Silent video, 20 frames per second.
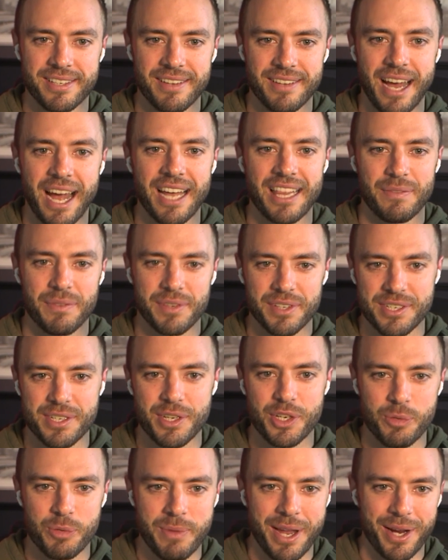high level
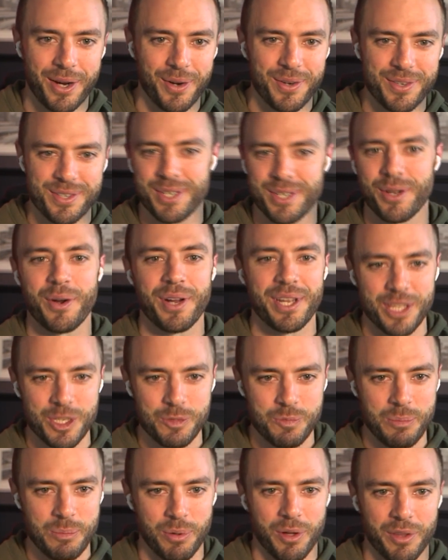decision makers and to go get these
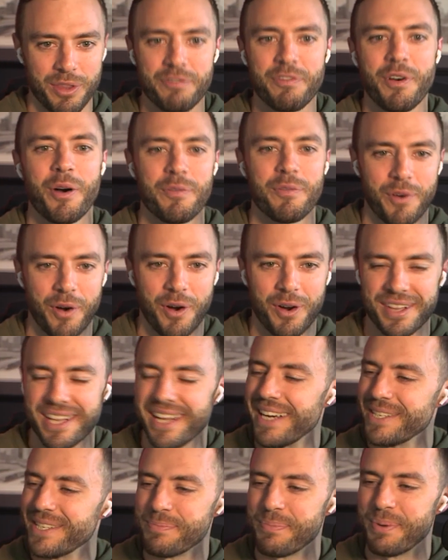people on the phone for our
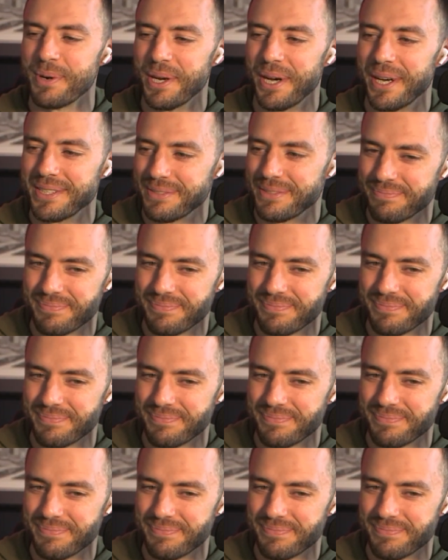clients. Pretty awesome.